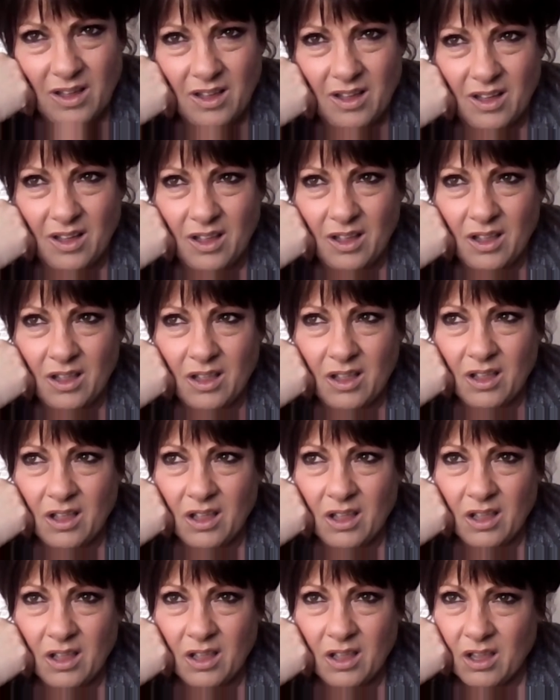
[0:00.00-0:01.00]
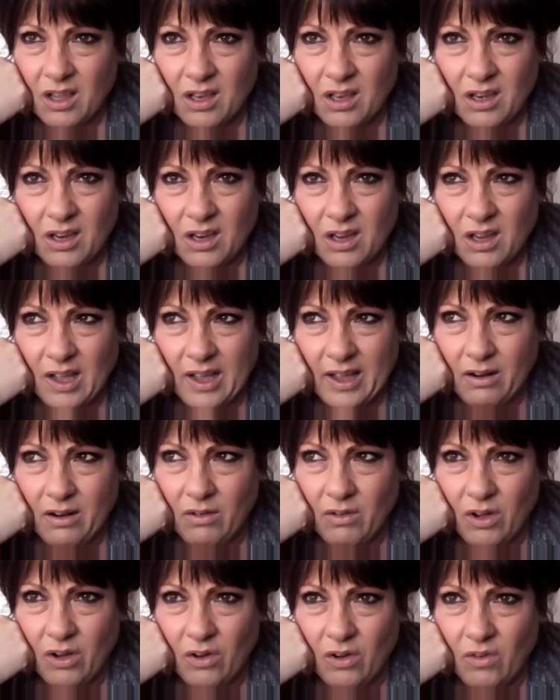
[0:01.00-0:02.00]
Oh, I
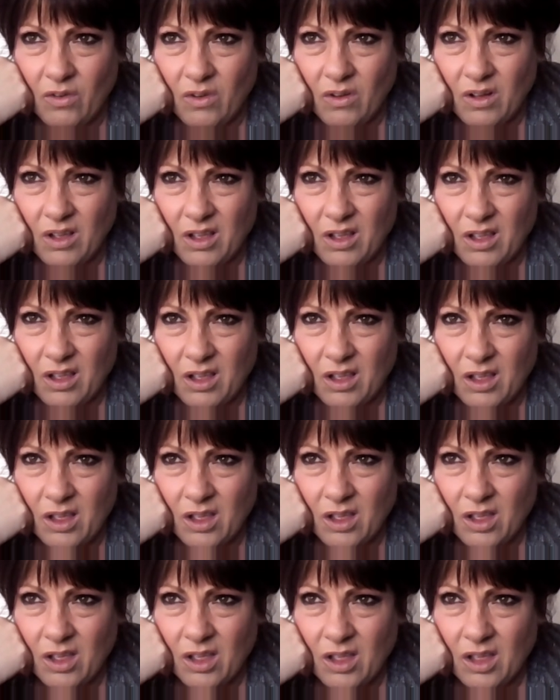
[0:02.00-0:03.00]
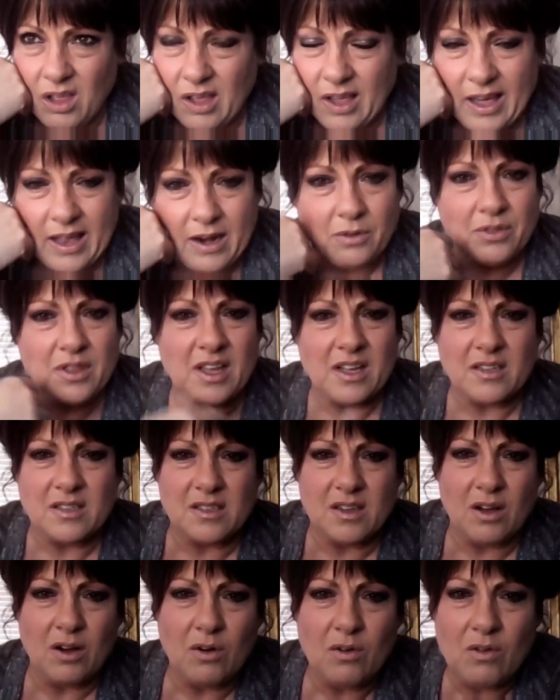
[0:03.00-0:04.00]
don't know. I don't think
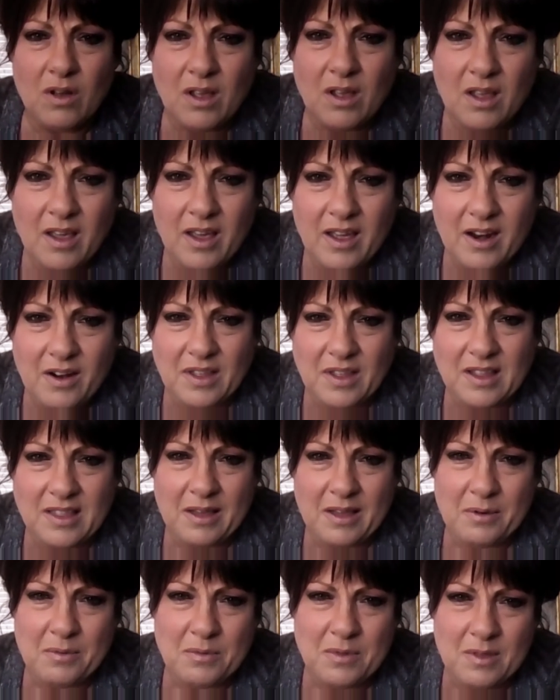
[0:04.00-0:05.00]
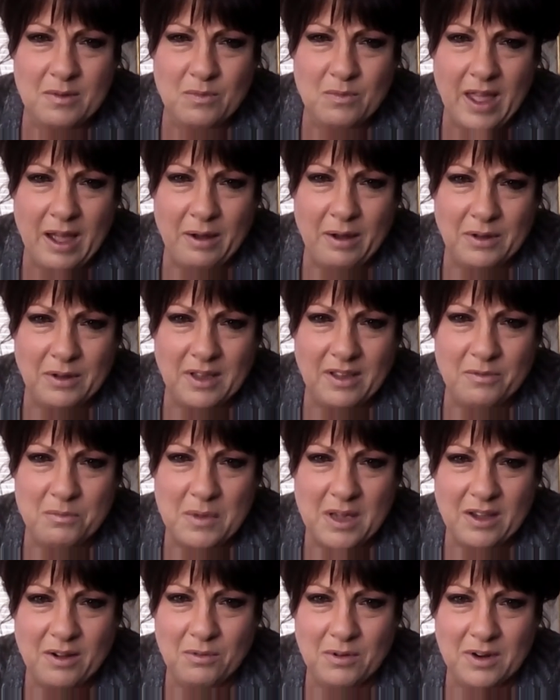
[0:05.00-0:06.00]
so. I don't think that would give
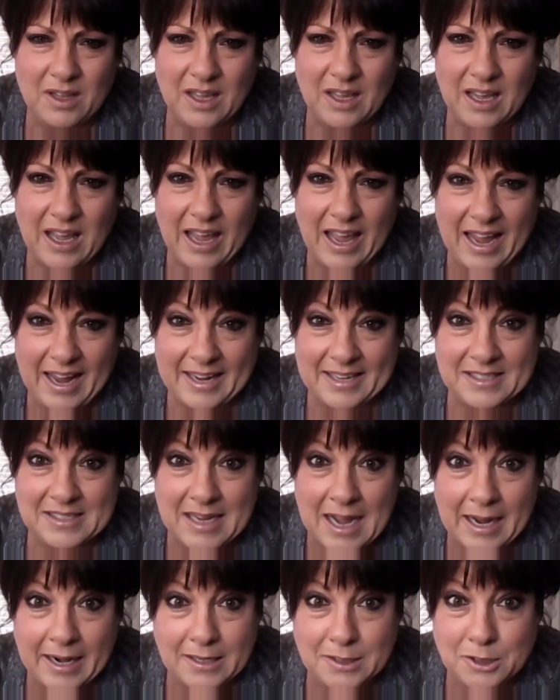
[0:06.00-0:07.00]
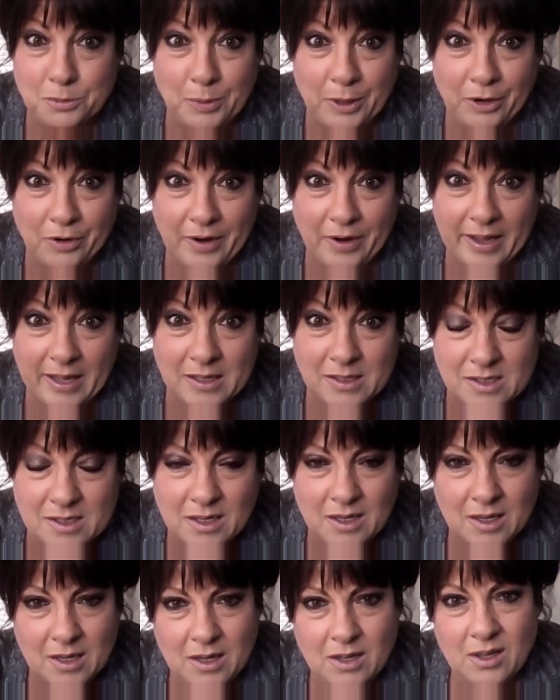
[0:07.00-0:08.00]
me a really hands-on
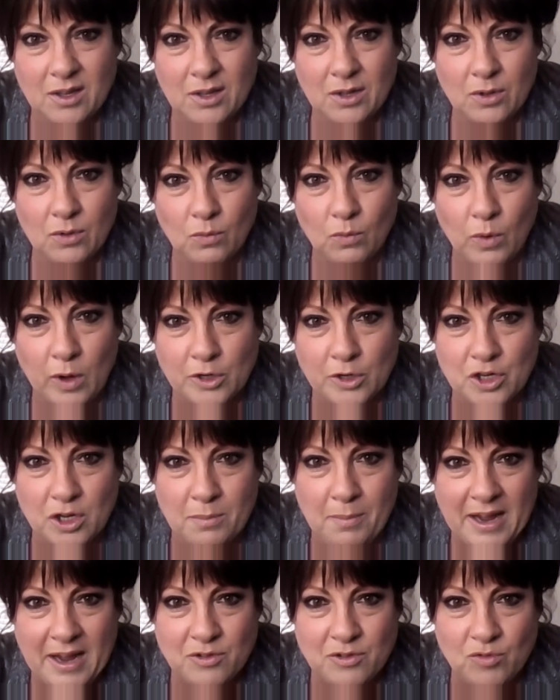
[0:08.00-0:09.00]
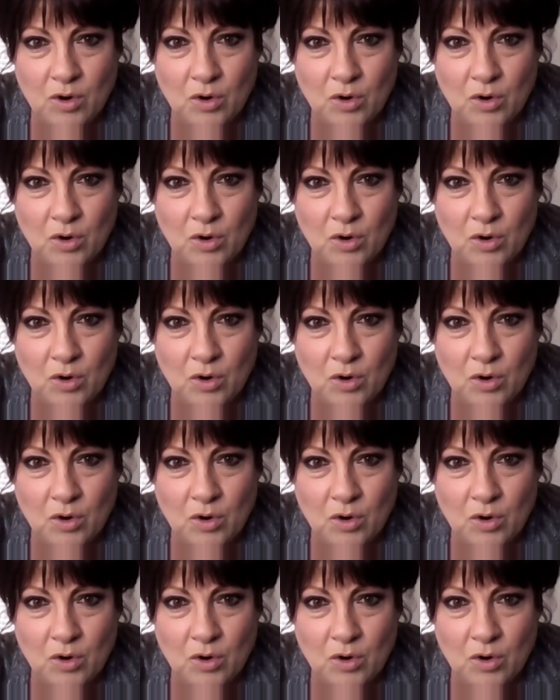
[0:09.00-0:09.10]
experience watching my